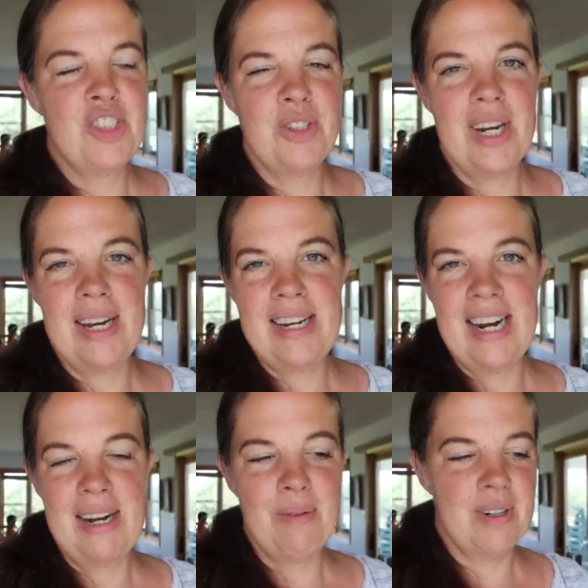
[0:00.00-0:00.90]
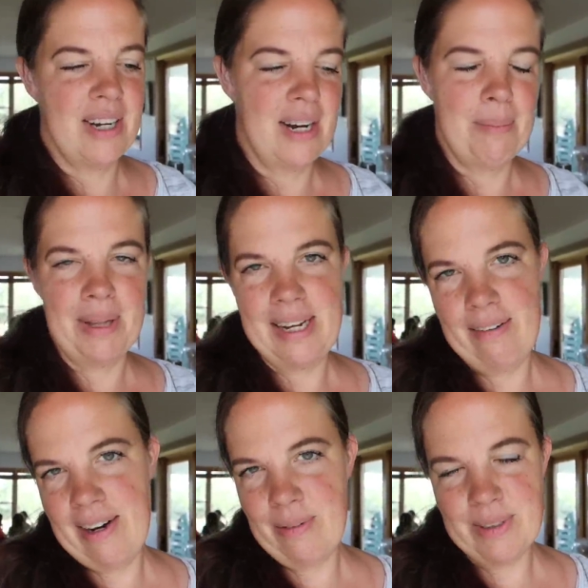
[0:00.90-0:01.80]
Judah and I were kind of playing
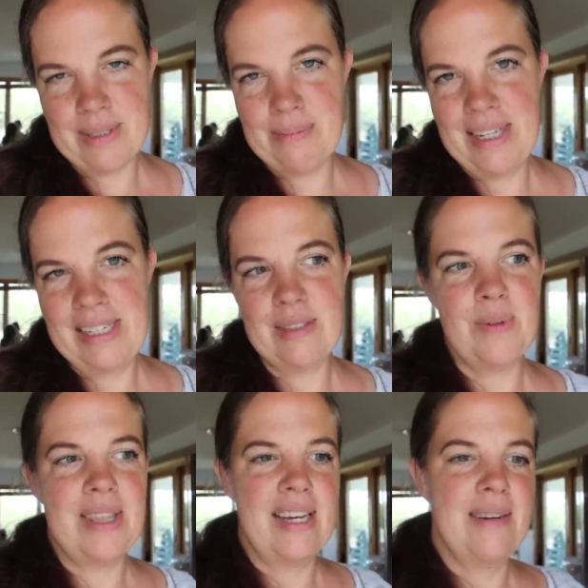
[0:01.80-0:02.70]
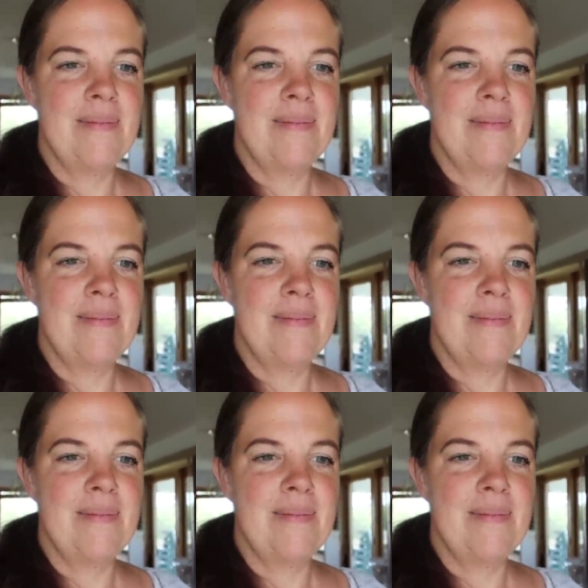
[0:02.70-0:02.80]
around with some things with it.